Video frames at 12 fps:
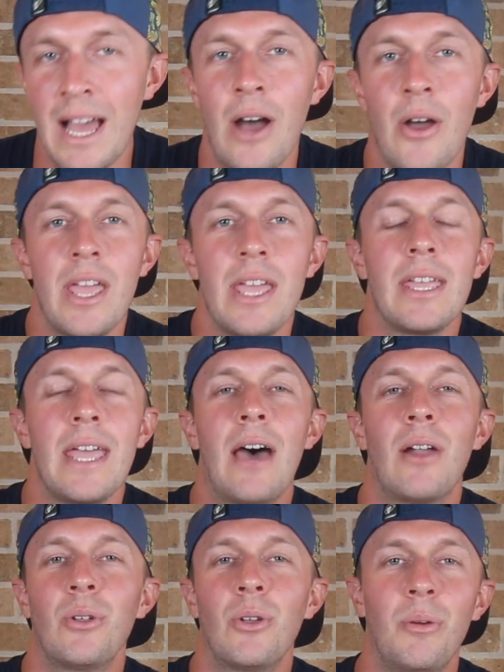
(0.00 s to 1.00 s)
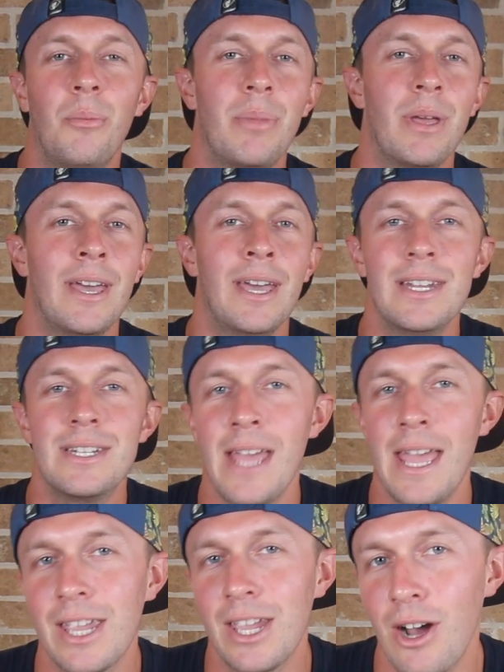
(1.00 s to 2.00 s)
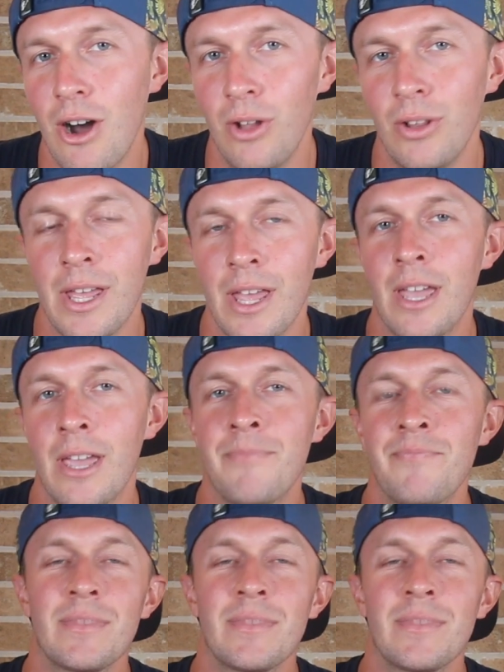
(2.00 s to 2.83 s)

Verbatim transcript: I'll hang out a little bit, take it all in,